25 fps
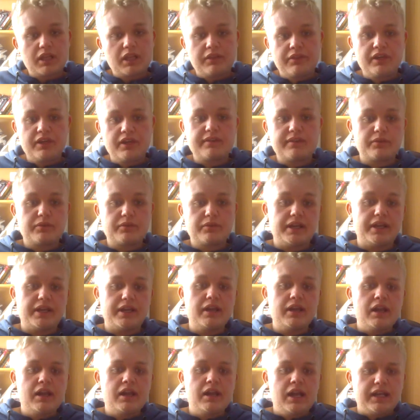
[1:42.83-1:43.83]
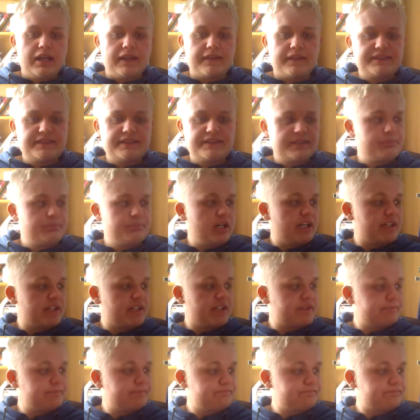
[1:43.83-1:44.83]
33. Now, this is
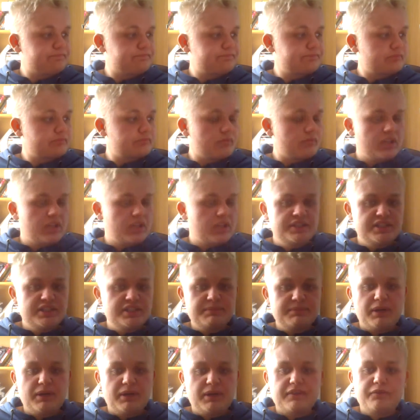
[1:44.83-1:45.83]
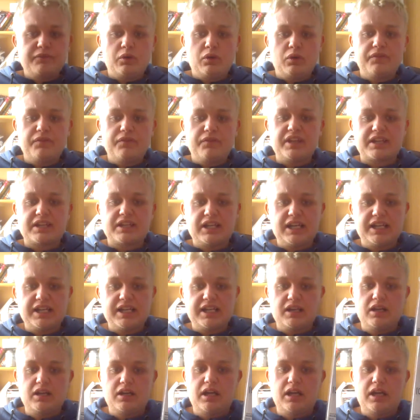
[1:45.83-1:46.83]
part 4 of the
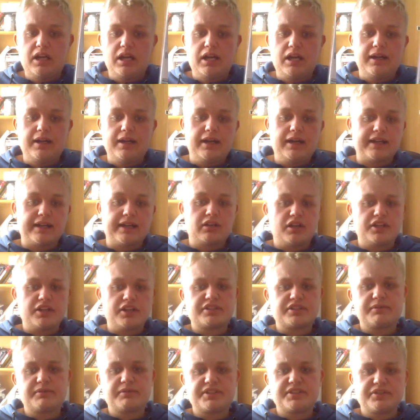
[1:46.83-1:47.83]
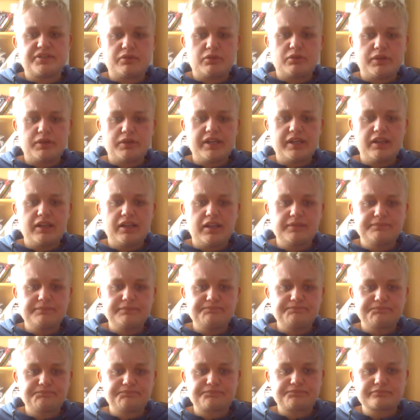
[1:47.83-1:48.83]
Akasaris storyline,
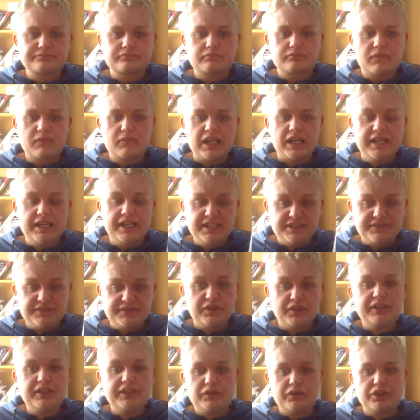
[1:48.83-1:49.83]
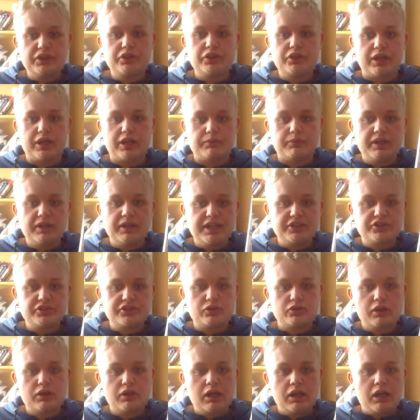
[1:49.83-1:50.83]
and it's very, very good. I really
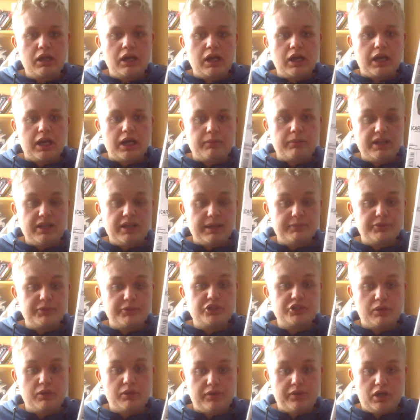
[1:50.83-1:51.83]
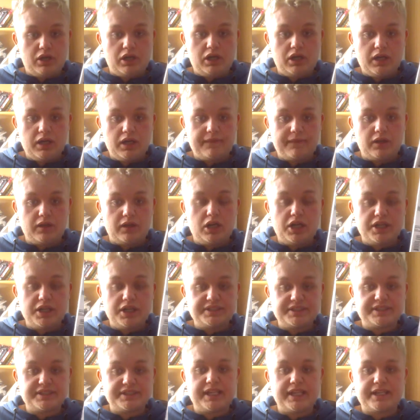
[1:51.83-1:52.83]
am enjoying the art. The
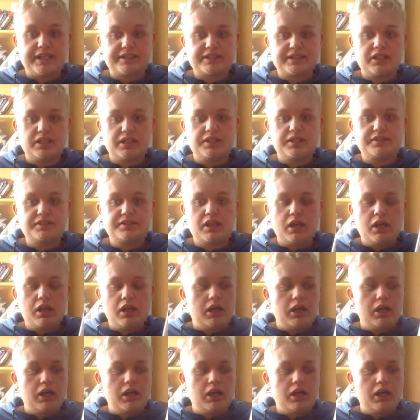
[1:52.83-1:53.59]
art is excellent.